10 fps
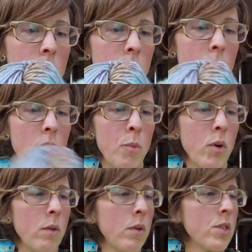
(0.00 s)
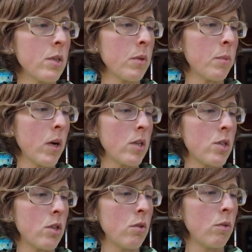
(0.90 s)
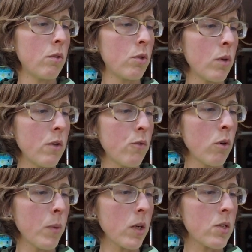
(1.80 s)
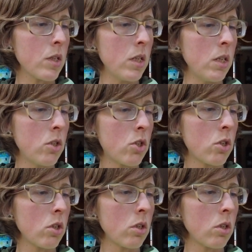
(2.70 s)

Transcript: And they're pretty reasonably priced too. $24 each.